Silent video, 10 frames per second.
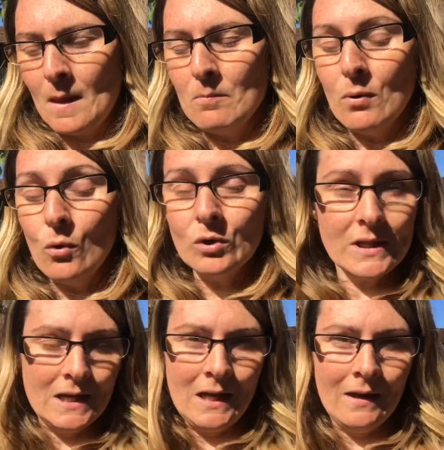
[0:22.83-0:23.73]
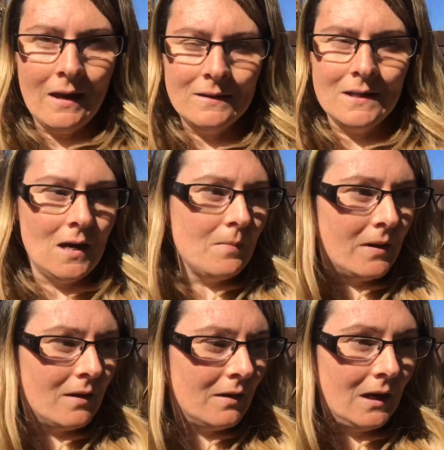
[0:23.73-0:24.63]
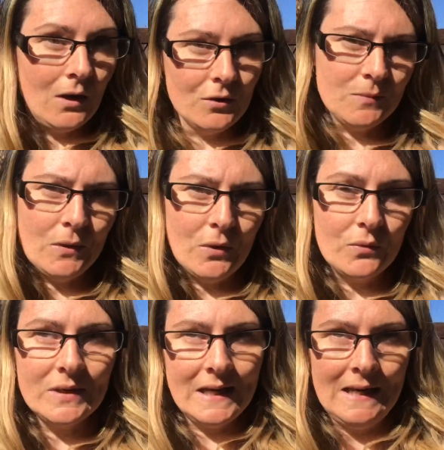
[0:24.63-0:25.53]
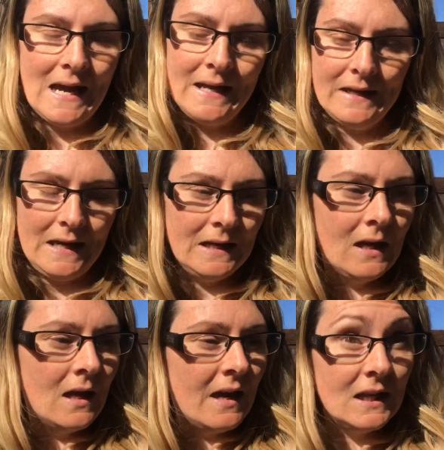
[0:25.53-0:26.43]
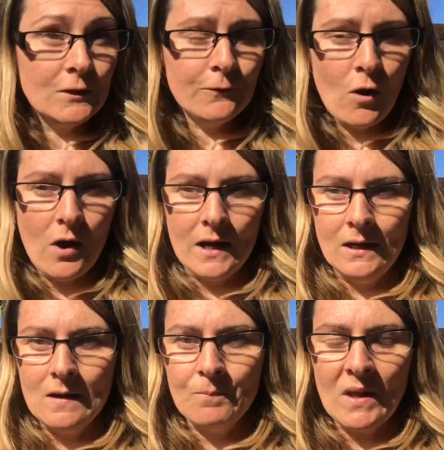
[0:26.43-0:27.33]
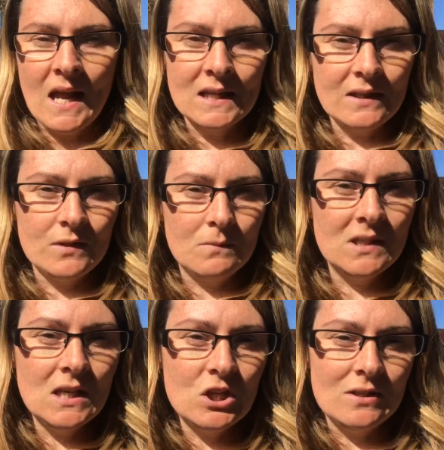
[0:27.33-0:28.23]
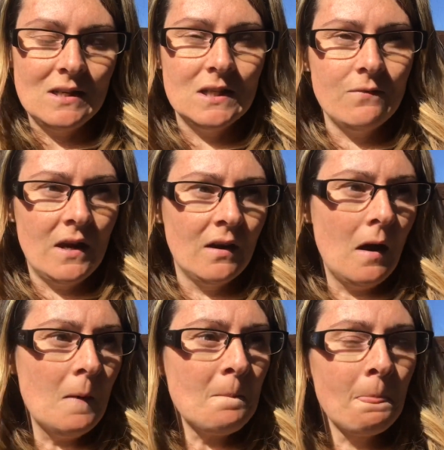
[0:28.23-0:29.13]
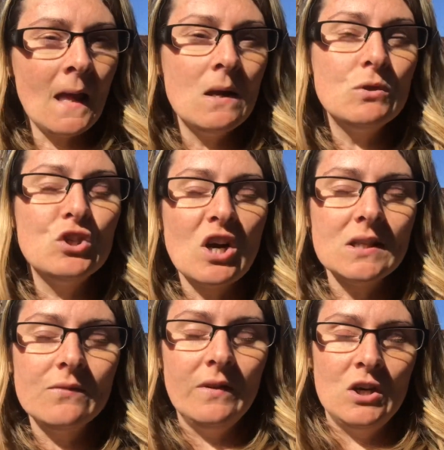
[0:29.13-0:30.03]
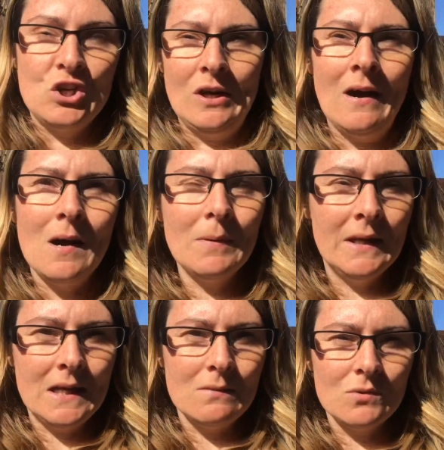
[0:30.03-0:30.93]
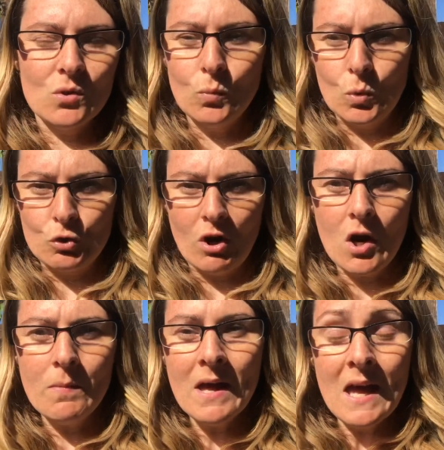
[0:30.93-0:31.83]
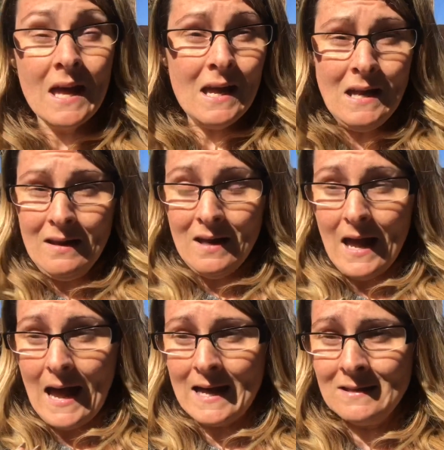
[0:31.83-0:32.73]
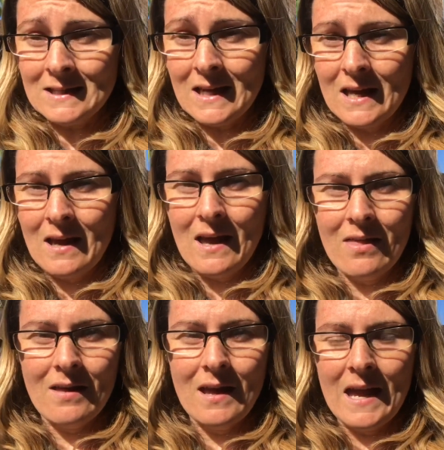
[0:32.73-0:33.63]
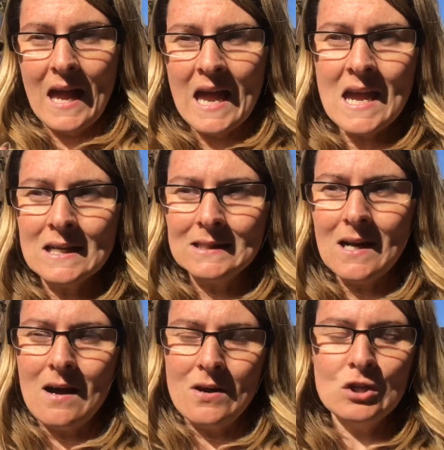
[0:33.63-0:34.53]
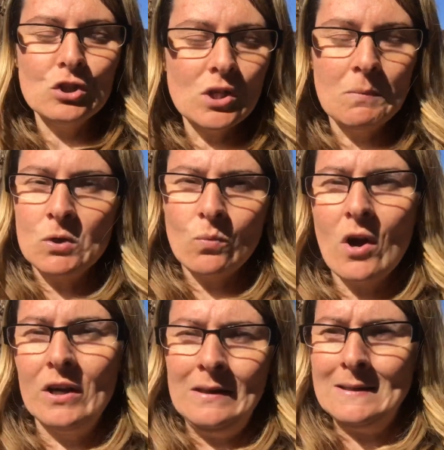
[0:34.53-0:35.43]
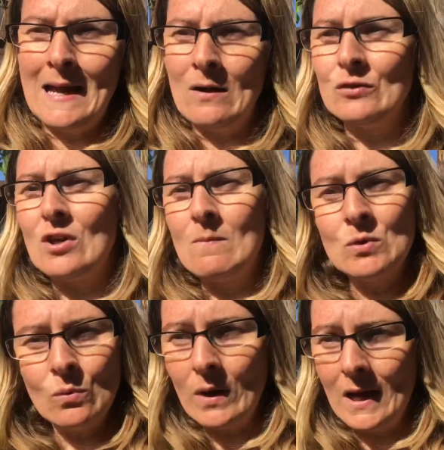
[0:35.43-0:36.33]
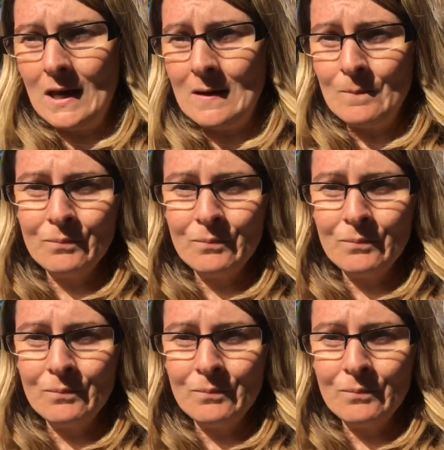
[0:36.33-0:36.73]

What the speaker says: Poor Danny ended up in hospital, in A&E. He's fine. He had to have some stitches in his finger. He was just finishing up Liam's wardrobe, and he has done so much work in this house. I'm talking,